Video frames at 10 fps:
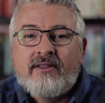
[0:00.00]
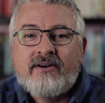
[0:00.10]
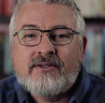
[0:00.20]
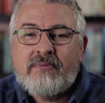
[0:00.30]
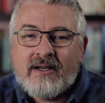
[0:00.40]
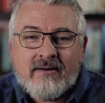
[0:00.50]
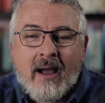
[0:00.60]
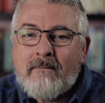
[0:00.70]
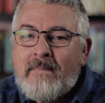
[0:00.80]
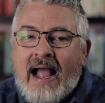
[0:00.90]
There has been
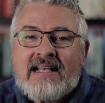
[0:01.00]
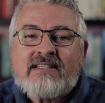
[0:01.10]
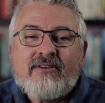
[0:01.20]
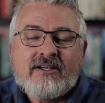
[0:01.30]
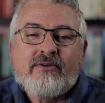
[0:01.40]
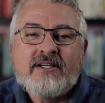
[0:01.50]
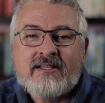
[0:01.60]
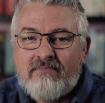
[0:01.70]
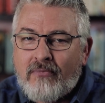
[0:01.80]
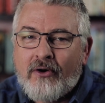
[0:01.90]
a massive
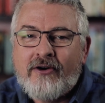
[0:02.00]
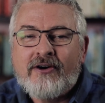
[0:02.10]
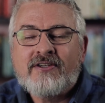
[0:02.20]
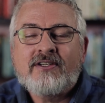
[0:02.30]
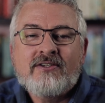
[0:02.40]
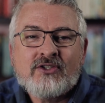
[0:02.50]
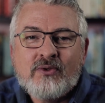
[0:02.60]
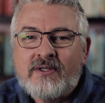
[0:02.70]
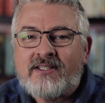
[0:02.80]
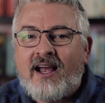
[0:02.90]
increase in murders,
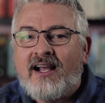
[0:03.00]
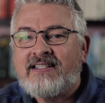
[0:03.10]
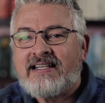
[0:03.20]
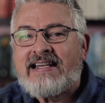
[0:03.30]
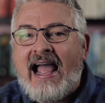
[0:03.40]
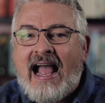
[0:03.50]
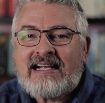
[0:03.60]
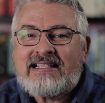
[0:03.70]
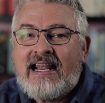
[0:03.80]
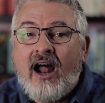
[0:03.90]
suicides,
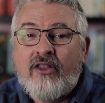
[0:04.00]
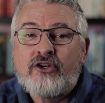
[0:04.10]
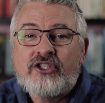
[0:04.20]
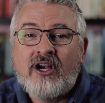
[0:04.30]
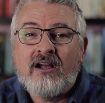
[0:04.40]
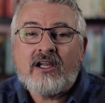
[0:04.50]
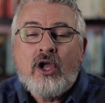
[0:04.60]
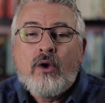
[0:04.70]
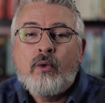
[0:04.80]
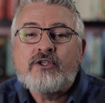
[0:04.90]
attacks, and other junk,
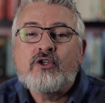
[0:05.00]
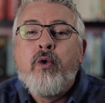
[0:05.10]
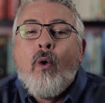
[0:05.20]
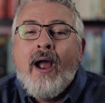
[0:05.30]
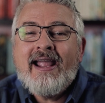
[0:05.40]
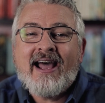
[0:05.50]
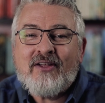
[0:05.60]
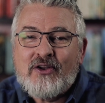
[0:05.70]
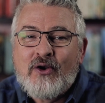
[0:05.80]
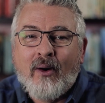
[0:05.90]
which is way
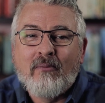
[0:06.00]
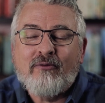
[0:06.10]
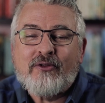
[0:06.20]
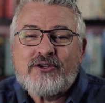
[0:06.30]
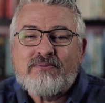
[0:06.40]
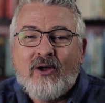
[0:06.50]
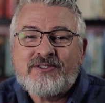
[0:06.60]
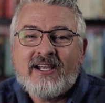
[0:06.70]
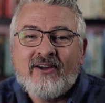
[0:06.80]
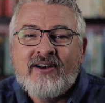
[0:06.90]
out of the normal for the
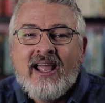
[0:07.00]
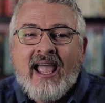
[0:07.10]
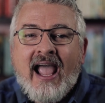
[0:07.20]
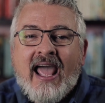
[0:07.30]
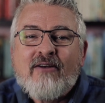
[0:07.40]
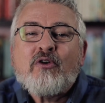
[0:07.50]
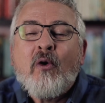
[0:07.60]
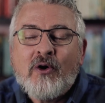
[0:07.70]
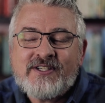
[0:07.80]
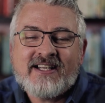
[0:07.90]
small town. And of
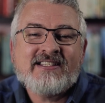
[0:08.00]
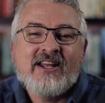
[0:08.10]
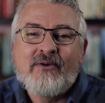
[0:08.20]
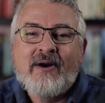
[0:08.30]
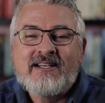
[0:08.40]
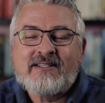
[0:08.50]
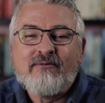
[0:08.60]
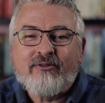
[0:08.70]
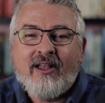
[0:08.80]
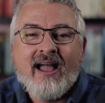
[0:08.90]
course, that's going to raise
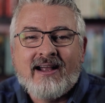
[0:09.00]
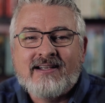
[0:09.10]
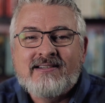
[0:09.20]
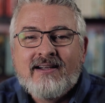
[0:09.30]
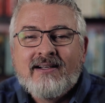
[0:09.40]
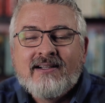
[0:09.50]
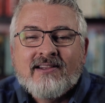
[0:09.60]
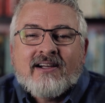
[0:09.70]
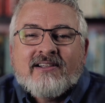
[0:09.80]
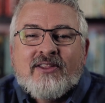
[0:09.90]
some flags.
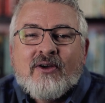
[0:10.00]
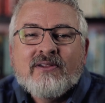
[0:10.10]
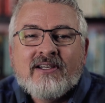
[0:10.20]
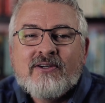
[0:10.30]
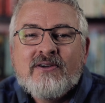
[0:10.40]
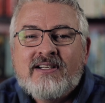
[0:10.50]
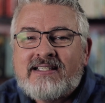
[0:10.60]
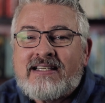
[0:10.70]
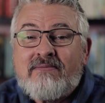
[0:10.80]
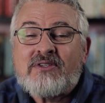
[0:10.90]
Luckily, though, Lagunas
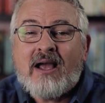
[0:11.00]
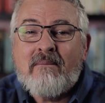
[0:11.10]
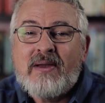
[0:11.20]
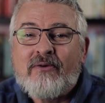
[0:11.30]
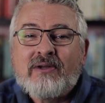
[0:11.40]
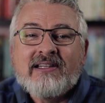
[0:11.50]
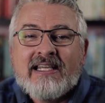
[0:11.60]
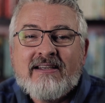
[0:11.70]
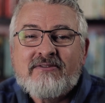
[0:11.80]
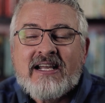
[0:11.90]
seems a bit
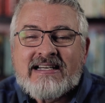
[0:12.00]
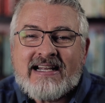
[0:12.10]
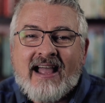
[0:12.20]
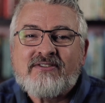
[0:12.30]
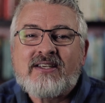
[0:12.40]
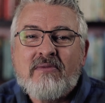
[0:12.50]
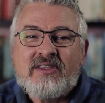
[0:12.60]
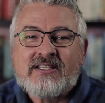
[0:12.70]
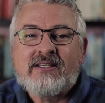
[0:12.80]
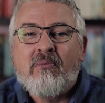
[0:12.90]
relieved to have some of
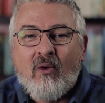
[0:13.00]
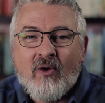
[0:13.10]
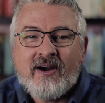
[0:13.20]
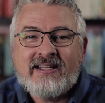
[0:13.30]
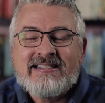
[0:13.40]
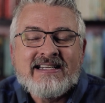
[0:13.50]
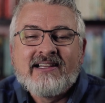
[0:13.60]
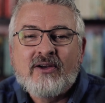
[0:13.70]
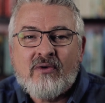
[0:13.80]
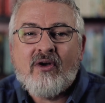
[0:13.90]
this support in
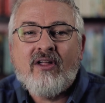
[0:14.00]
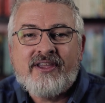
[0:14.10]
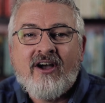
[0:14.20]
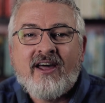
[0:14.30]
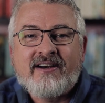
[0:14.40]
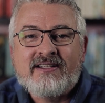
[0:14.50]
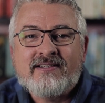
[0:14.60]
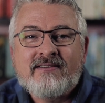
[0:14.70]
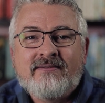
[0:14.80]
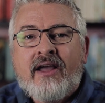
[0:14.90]
dealing with all the oddities.